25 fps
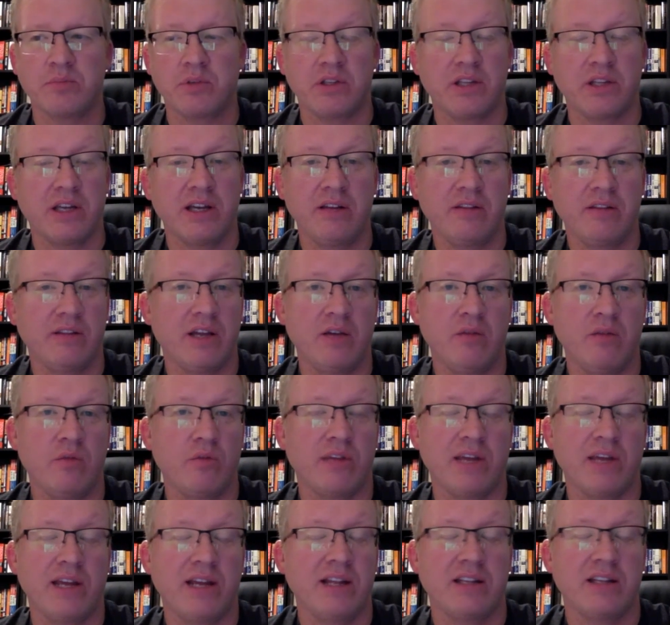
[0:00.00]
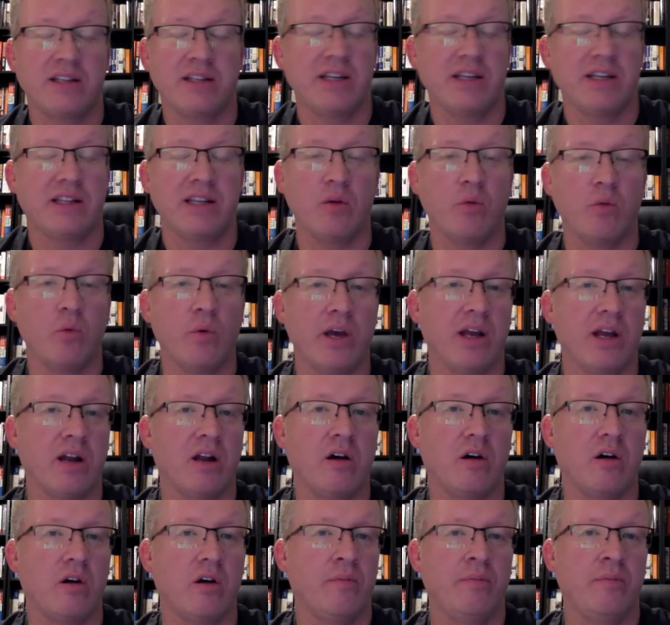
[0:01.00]
But they they they didn't see it that way at
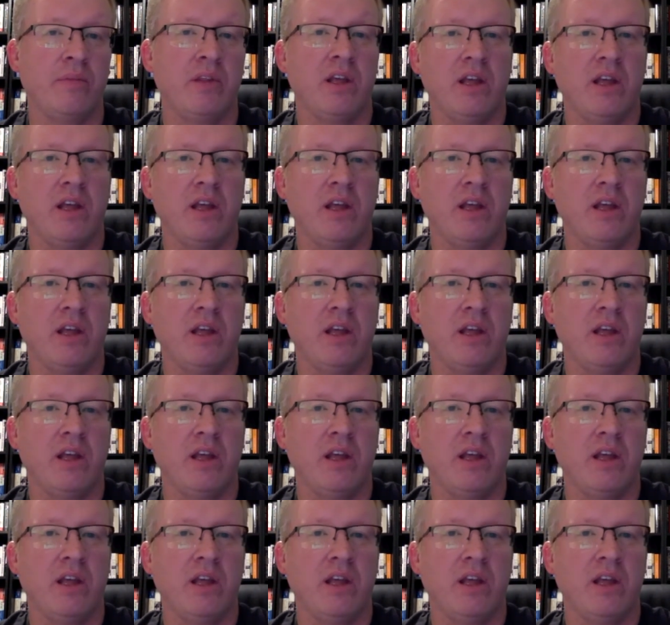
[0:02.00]
all.